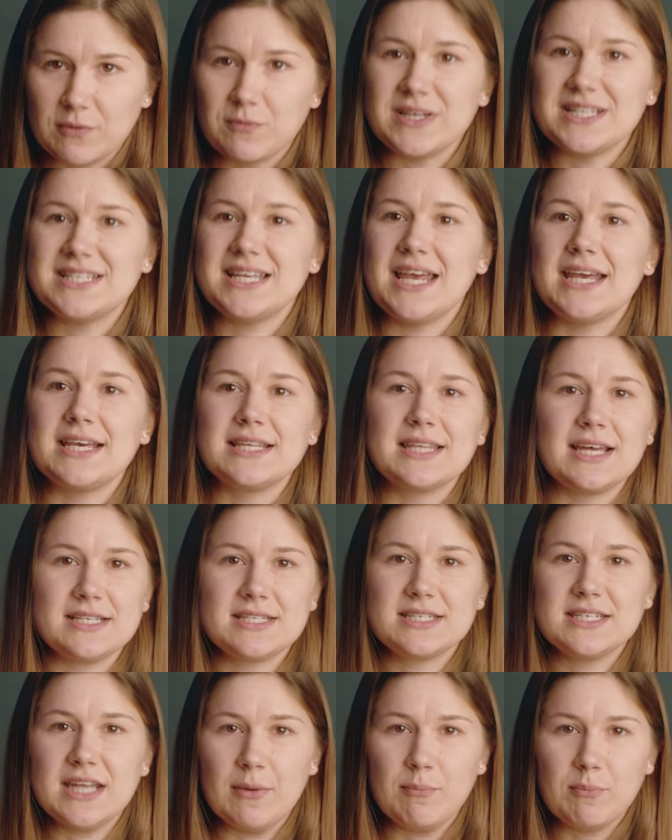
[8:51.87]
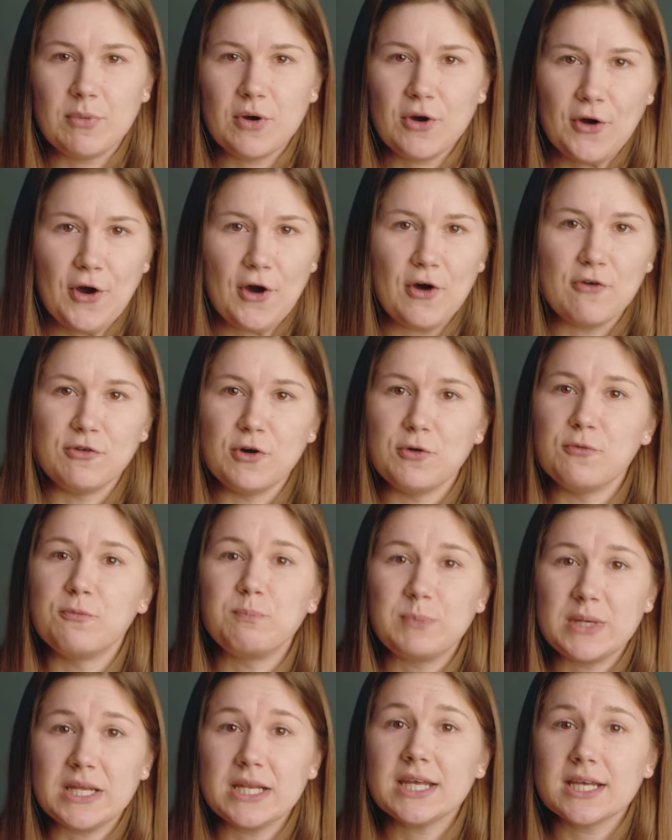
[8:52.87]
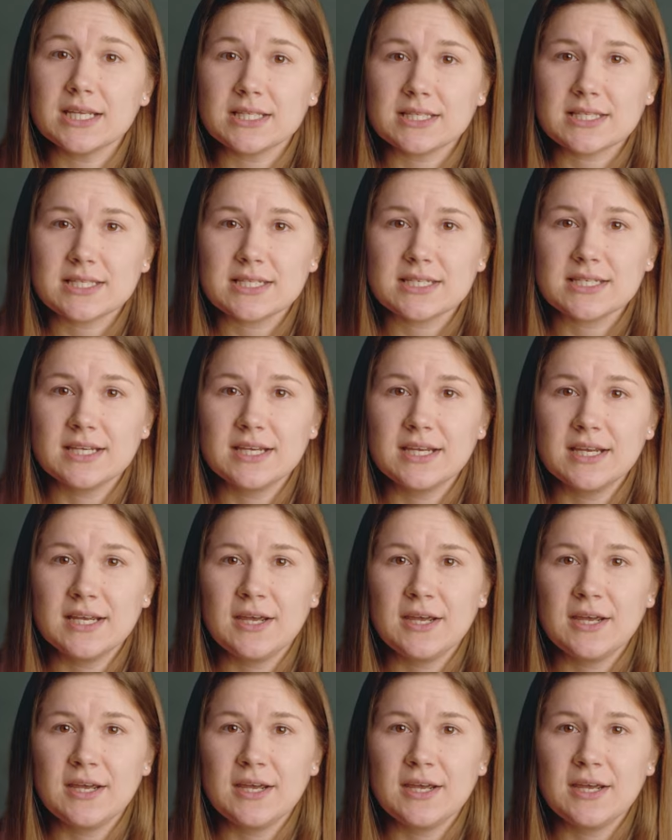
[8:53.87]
then we take that step of obedience.